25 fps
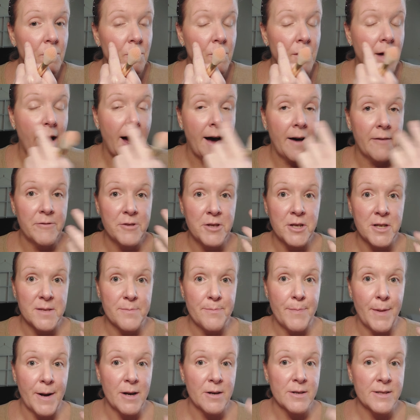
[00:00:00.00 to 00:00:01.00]
have
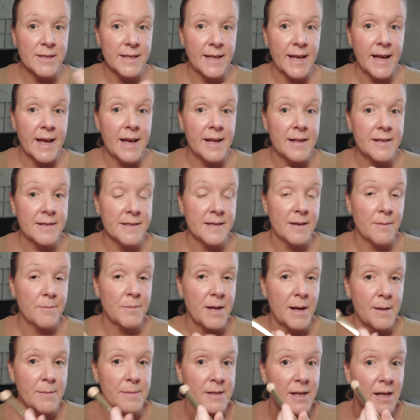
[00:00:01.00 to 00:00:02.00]
just bare skin.
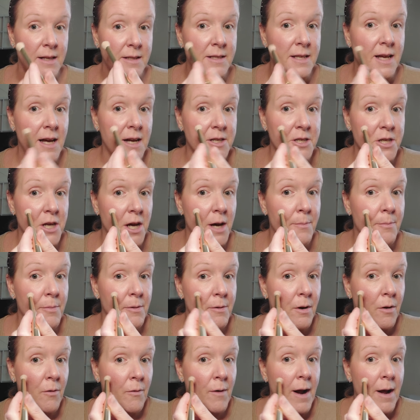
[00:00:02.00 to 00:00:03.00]
Sometimes I'll touch up
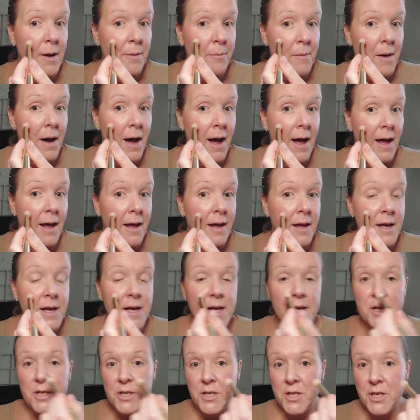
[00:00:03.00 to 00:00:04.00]
around my
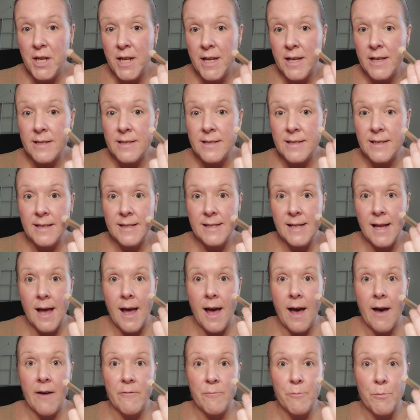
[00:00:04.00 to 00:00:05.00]
cheeks because I
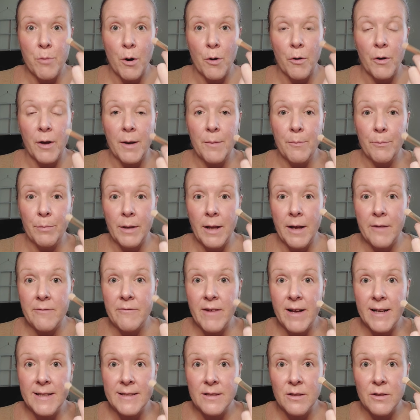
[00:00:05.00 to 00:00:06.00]
have broken blood
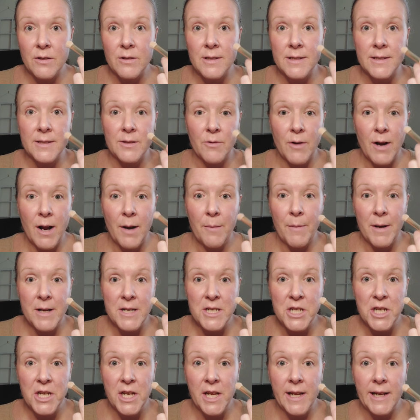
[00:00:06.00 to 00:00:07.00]
vessels around my
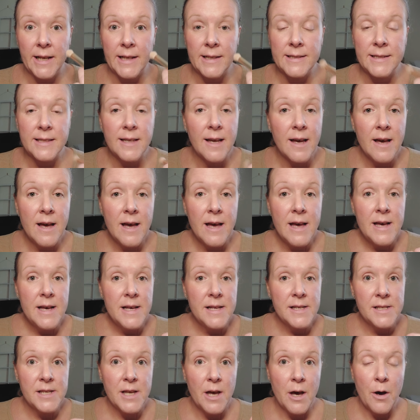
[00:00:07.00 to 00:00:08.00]
cheeks.
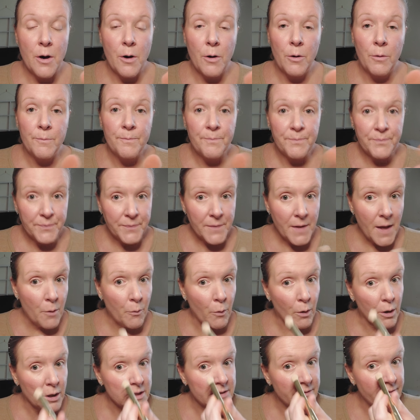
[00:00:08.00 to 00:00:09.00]
So it
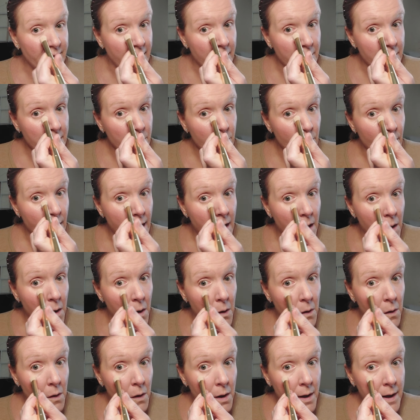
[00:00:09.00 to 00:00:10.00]
works very
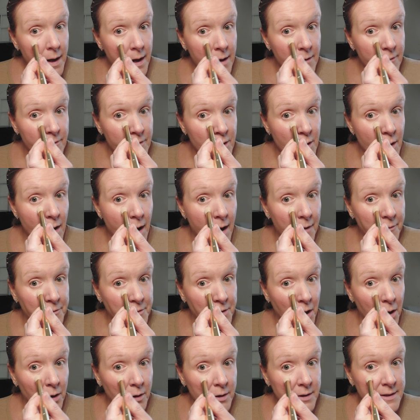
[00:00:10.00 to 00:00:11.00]
well if you have
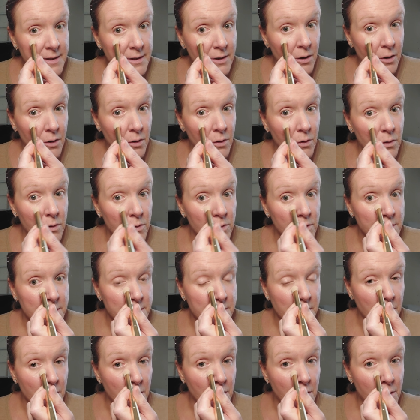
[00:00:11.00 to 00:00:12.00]
dark circles
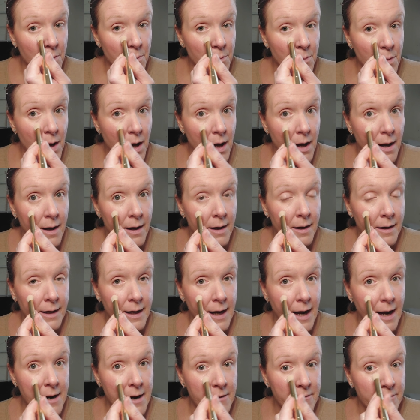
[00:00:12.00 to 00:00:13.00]
or
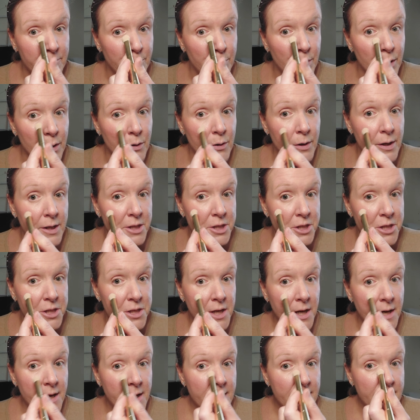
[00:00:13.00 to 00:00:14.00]
kind of bluish
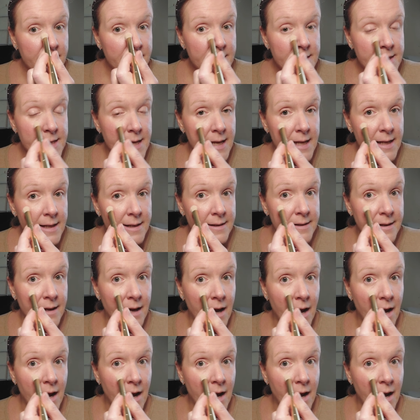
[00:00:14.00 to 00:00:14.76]
tint